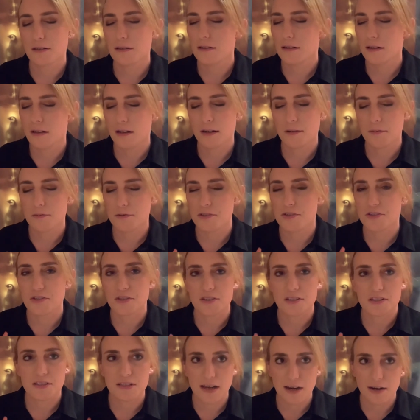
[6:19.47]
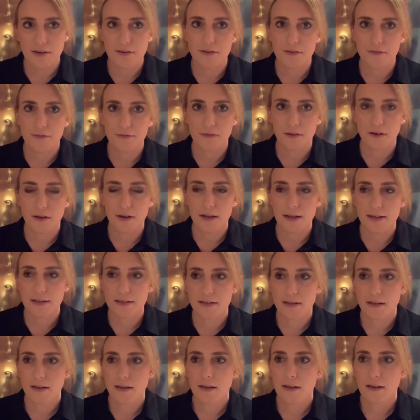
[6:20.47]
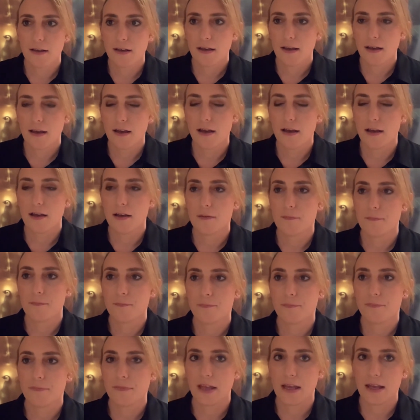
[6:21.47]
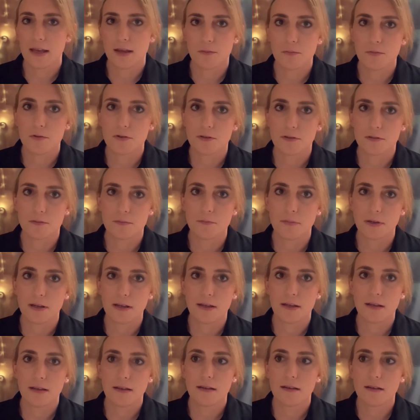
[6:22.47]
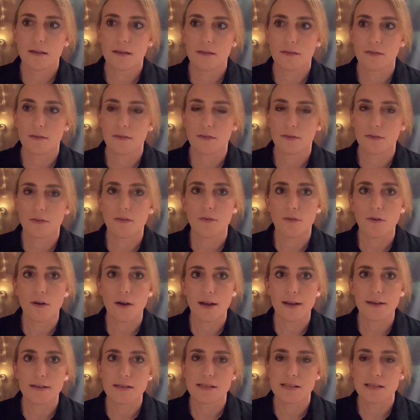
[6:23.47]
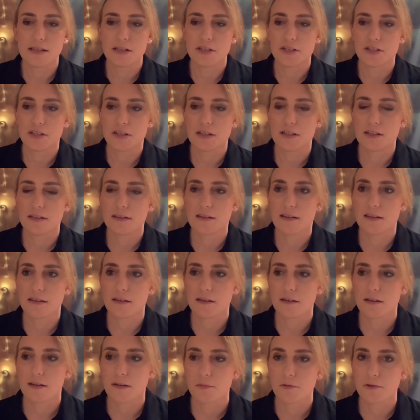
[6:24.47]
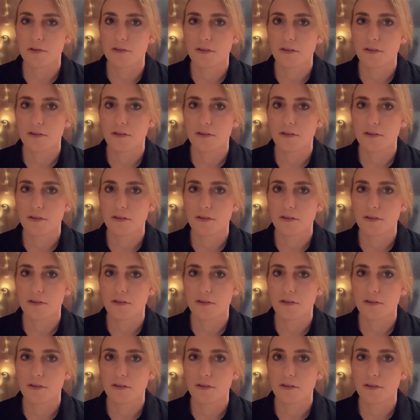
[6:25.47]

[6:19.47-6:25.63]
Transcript: was just terrified that it wouldn't be the right decision and that I would